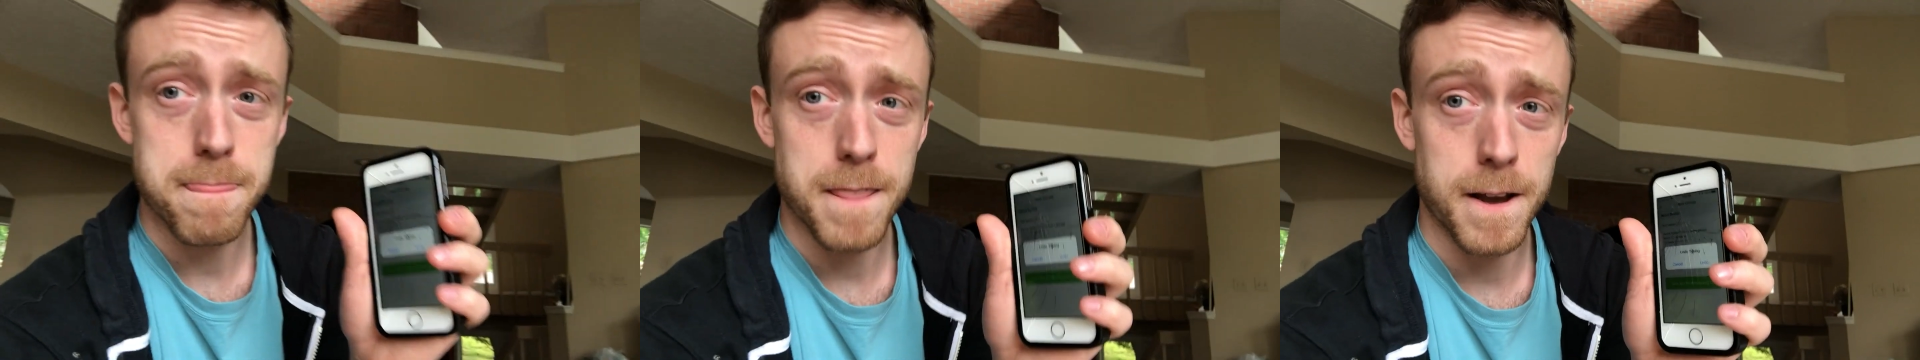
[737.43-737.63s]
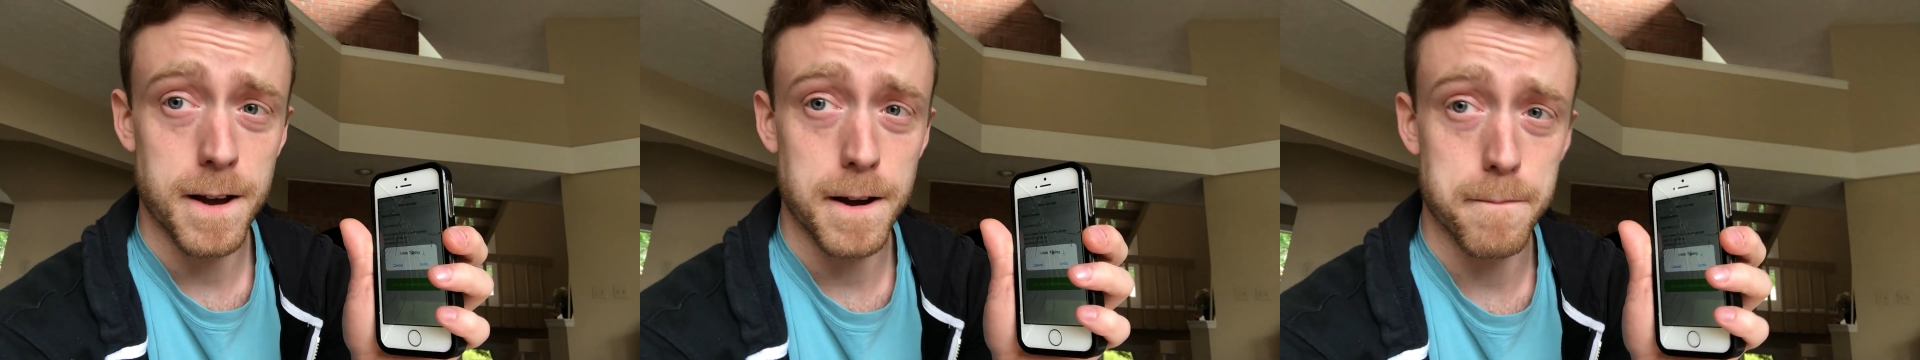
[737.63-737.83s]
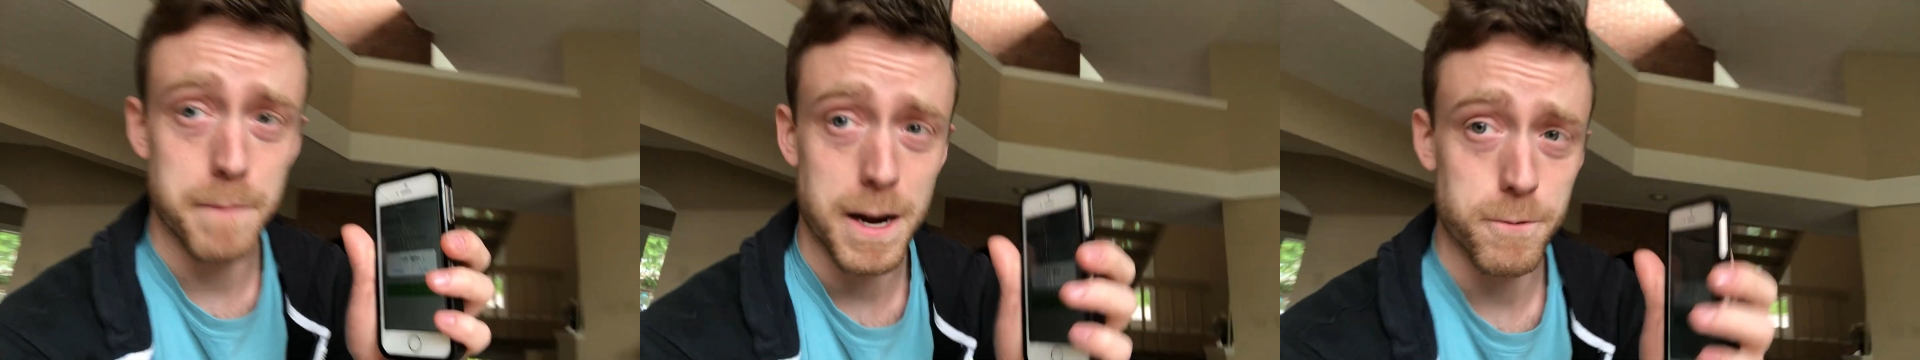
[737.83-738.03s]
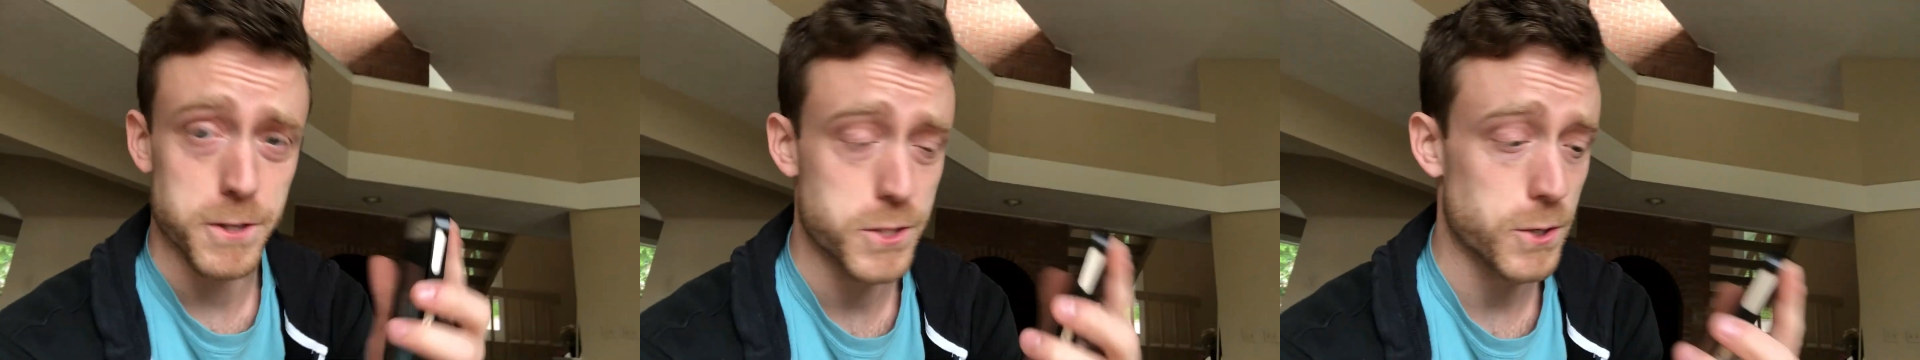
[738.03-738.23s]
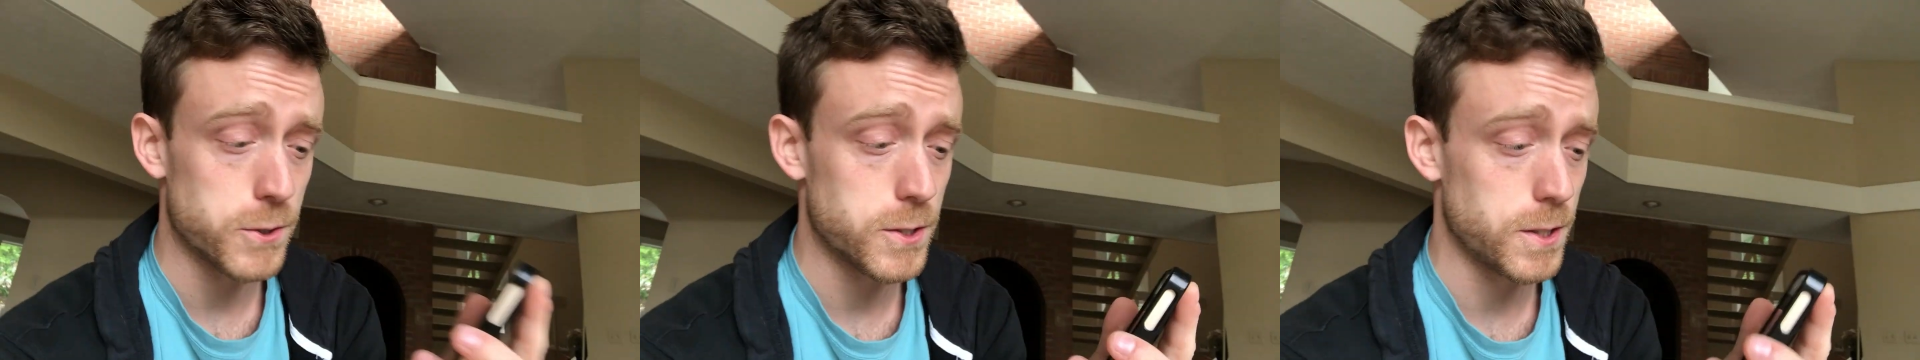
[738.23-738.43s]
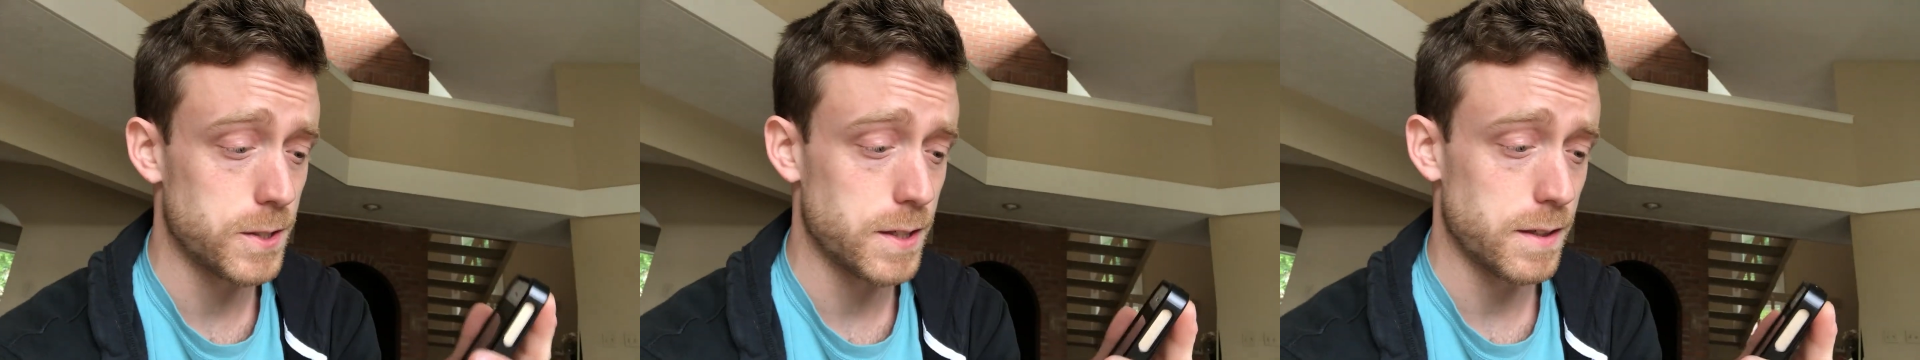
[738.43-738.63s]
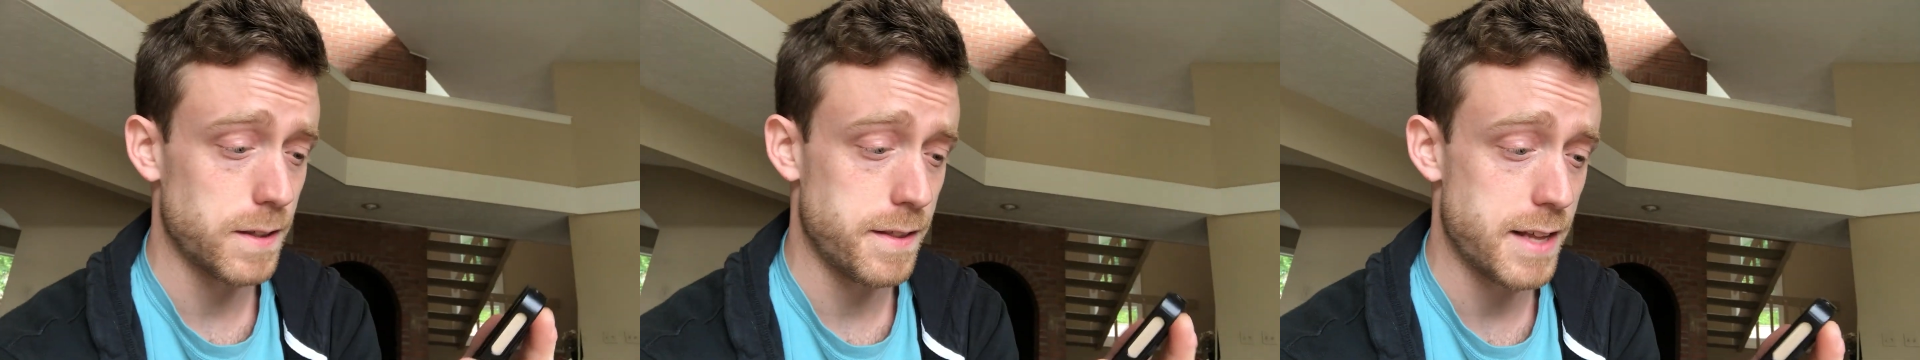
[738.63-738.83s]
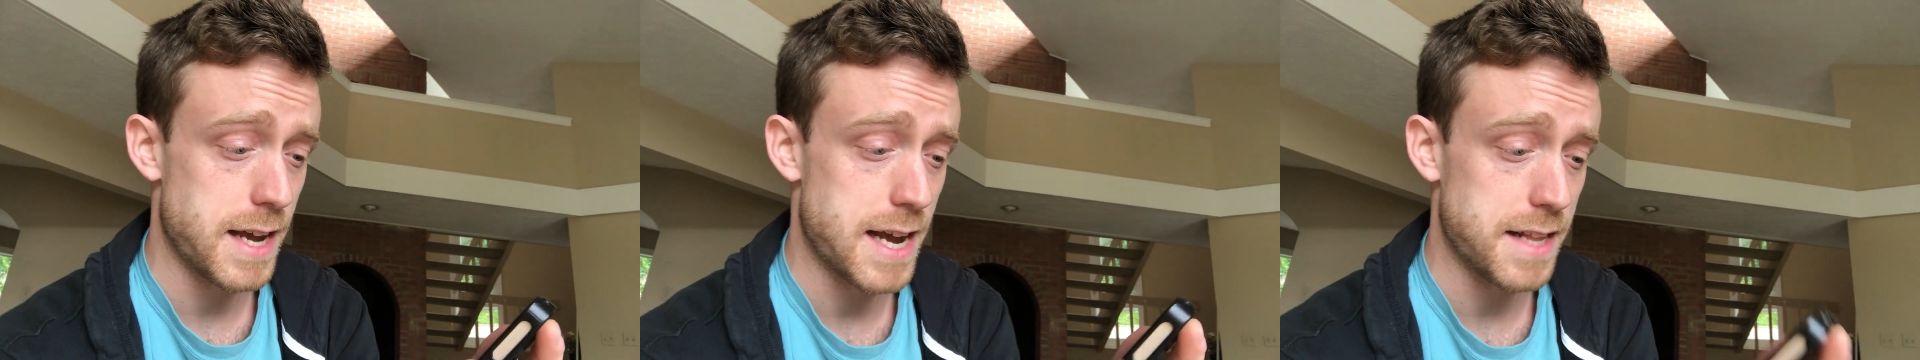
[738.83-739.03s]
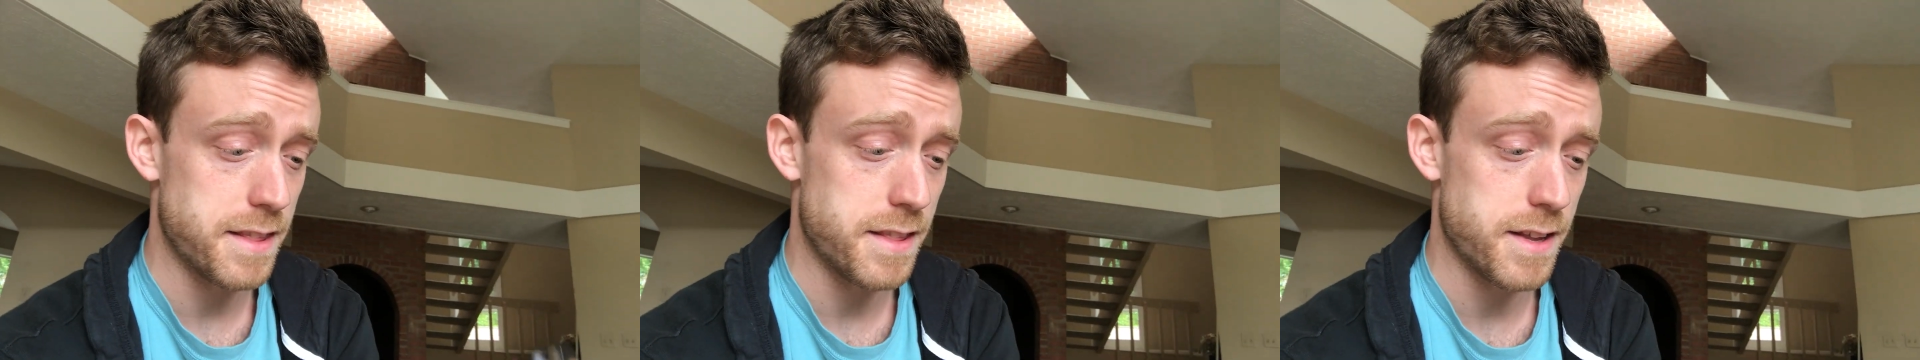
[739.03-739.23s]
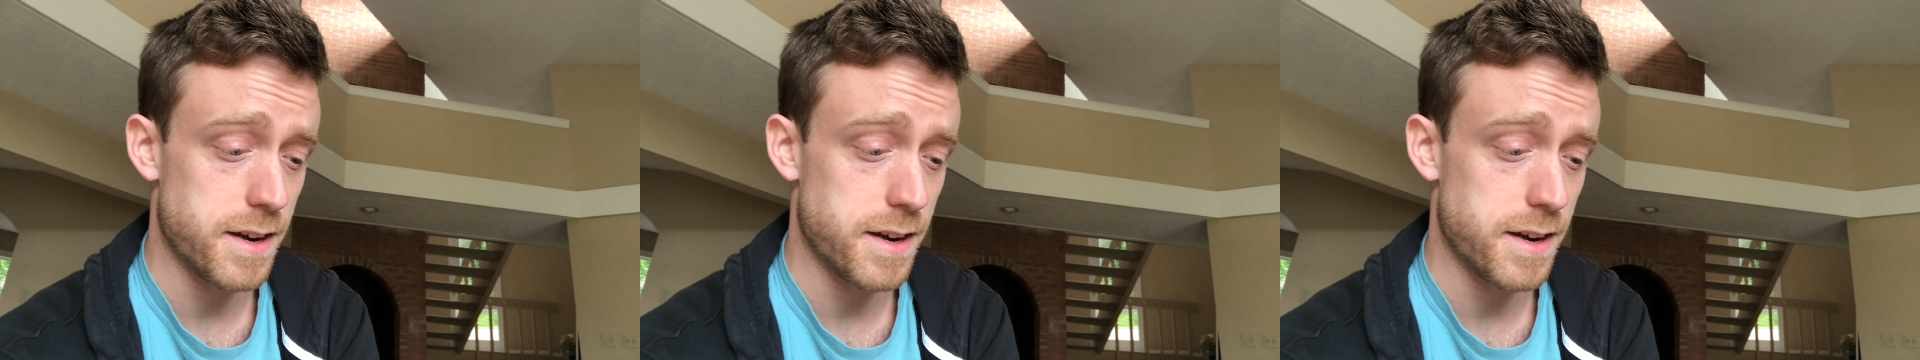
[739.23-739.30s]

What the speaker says: I was told that